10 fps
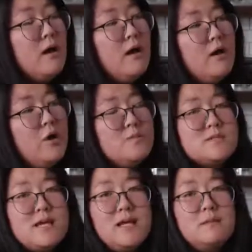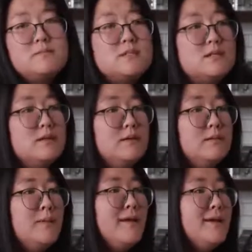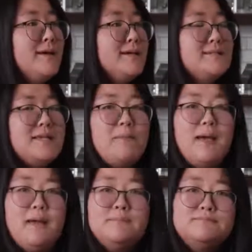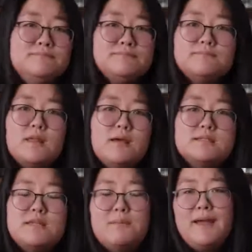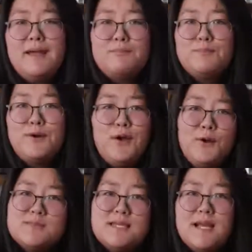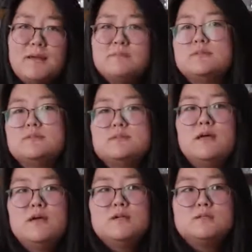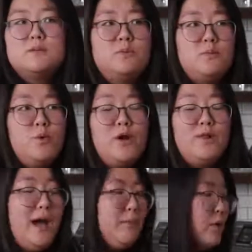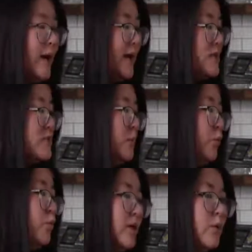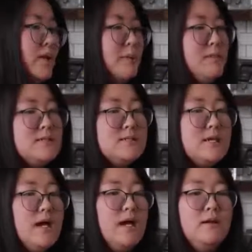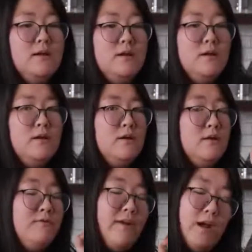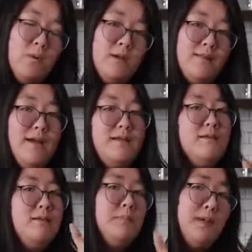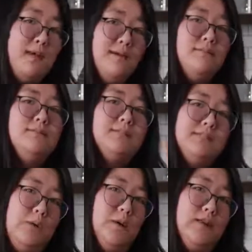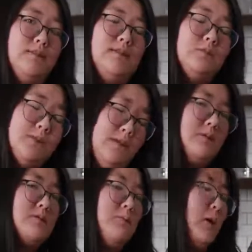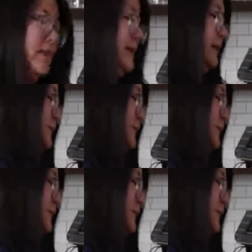a home setup to a semi home setup, some of the more elaborate grinders. But really what it means is that you find one you like, you pick it, you stick with it. And that's really the most important thing.